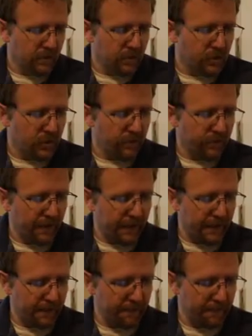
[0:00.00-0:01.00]
G
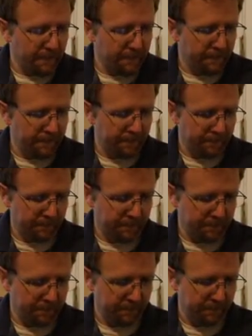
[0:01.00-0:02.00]
flat,
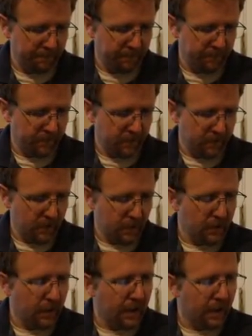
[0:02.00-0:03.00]

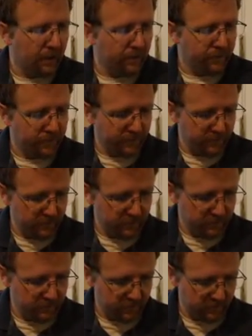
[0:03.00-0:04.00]
and F.
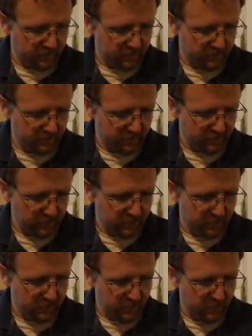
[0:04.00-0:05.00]

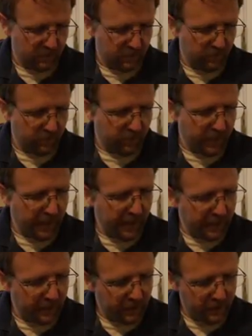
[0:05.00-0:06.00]
Then we've
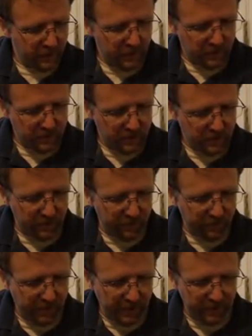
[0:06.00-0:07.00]
got D
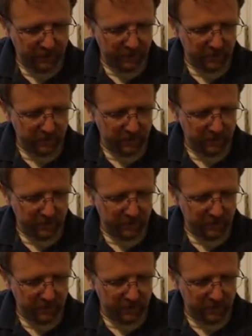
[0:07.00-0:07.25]
flat,